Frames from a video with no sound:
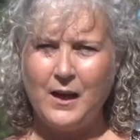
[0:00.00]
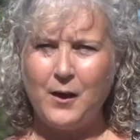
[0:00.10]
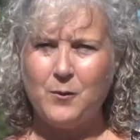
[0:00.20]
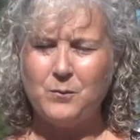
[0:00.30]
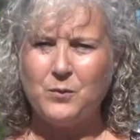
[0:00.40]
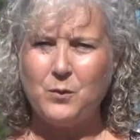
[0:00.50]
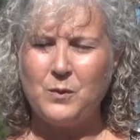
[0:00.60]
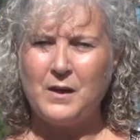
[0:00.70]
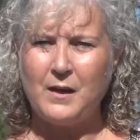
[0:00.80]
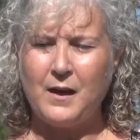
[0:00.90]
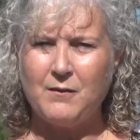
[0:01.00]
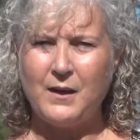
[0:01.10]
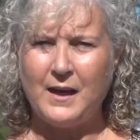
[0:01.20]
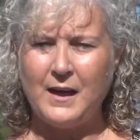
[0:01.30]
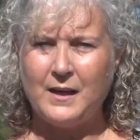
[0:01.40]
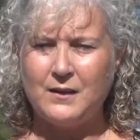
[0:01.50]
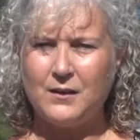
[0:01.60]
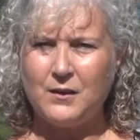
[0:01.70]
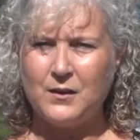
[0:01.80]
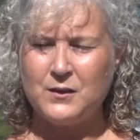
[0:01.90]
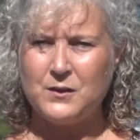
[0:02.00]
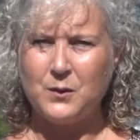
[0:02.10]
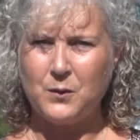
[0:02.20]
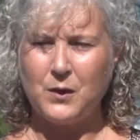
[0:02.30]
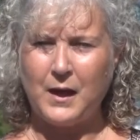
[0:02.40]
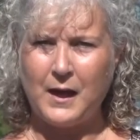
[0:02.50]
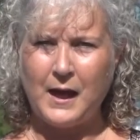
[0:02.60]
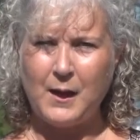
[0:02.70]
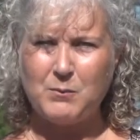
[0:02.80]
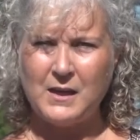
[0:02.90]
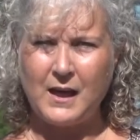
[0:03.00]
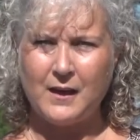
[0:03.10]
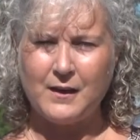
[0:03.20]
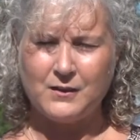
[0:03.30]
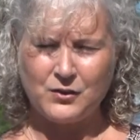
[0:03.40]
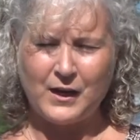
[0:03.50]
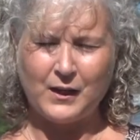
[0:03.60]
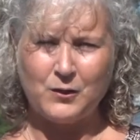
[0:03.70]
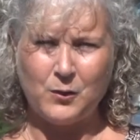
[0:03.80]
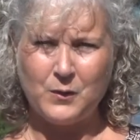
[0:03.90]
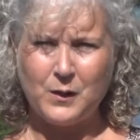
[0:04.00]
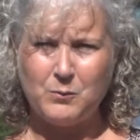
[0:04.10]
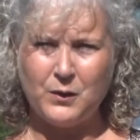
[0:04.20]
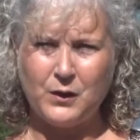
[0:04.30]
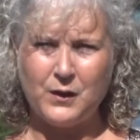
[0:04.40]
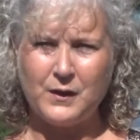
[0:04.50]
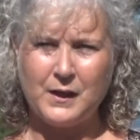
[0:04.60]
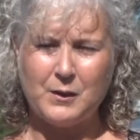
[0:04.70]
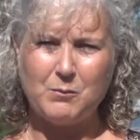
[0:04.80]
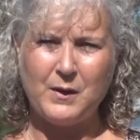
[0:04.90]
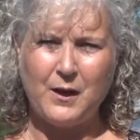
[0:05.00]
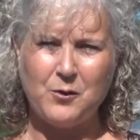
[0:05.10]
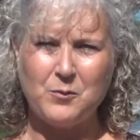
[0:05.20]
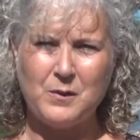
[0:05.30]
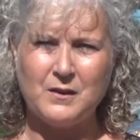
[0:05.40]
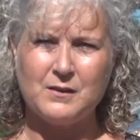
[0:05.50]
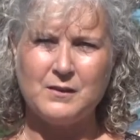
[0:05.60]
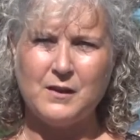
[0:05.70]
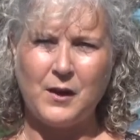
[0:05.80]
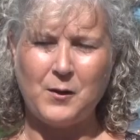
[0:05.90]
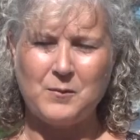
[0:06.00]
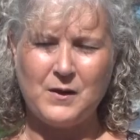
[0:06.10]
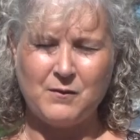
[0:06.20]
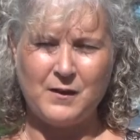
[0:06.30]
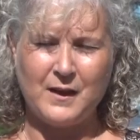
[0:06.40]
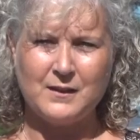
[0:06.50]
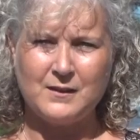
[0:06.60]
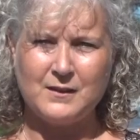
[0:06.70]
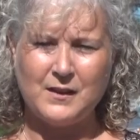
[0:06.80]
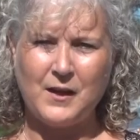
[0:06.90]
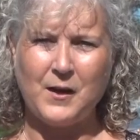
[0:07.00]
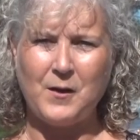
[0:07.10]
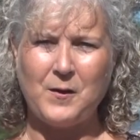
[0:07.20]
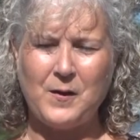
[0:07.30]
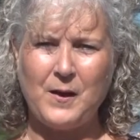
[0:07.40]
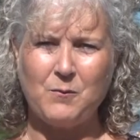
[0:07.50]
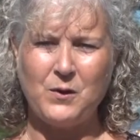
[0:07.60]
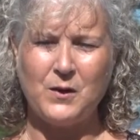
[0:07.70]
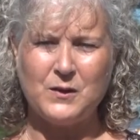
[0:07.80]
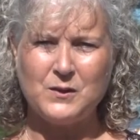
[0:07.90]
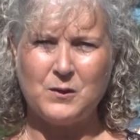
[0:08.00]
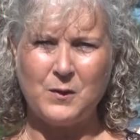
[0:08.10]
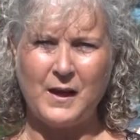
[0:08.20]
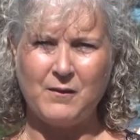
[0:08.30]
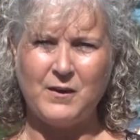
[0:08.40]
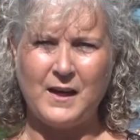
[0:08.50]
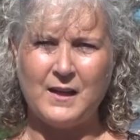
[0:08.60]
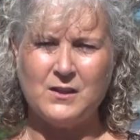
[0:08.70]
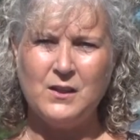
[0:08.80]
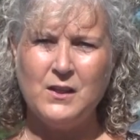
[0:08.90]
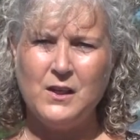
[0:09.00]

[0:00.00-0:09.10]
Um, we have had also Happy Jack Yoga put on an empowerment um, event, uh, and we also have had